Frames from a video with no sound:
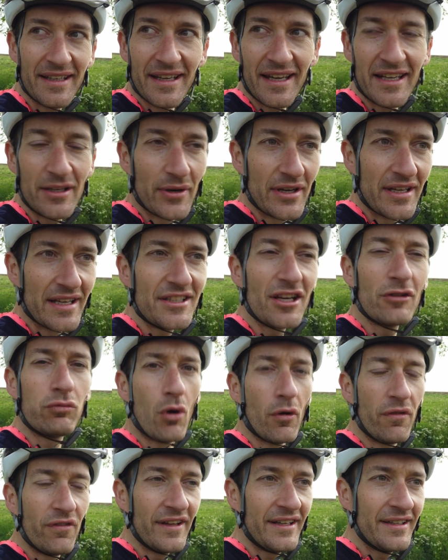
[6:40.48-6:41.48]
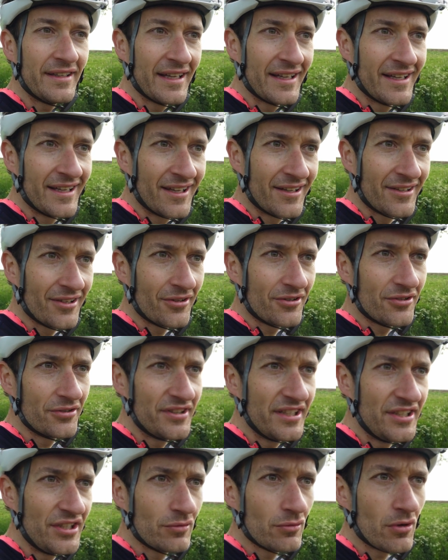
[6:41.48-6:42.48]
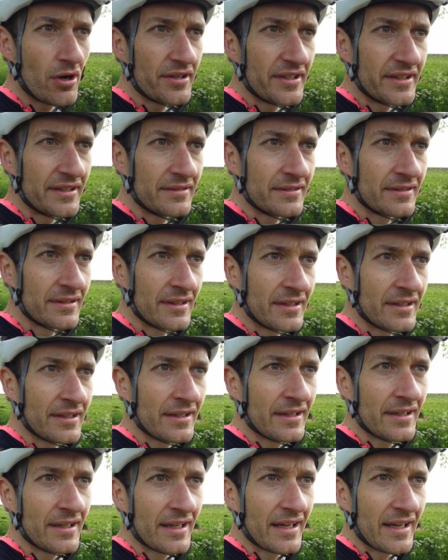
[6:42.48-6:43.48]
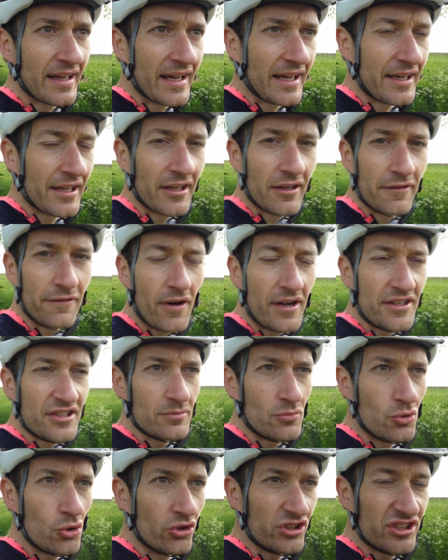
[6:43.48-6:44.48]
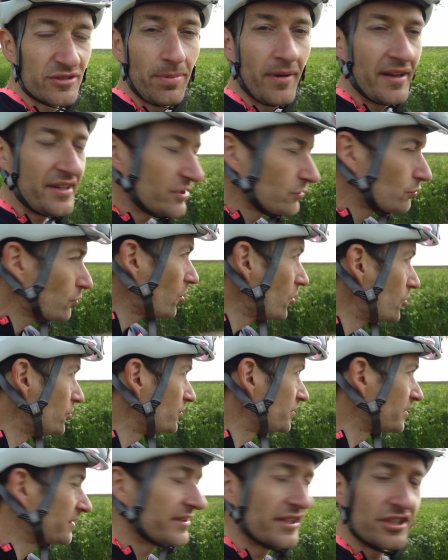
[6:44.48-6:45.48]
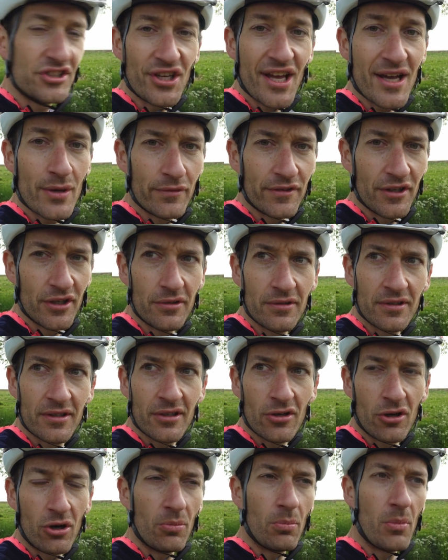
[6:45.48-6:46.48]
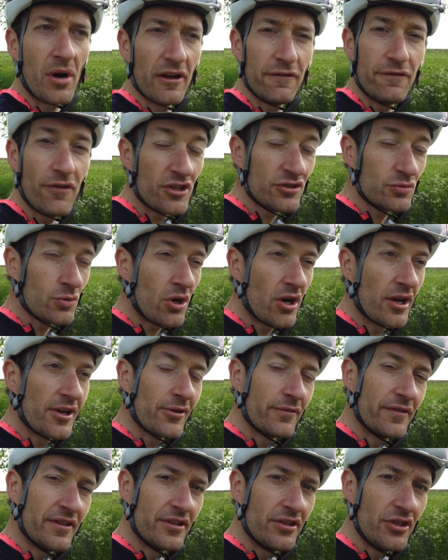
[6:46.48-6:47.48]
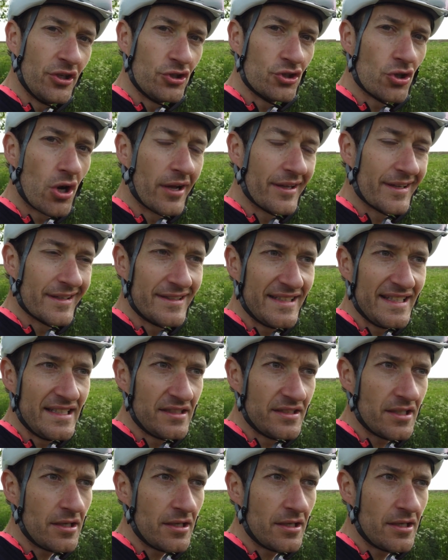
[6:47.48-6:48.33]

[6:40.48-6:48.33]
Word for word: Yeah, anyway, enough waffling and continue riding and uh, find some more splendid roads to share with you on my first ride of this new Giant T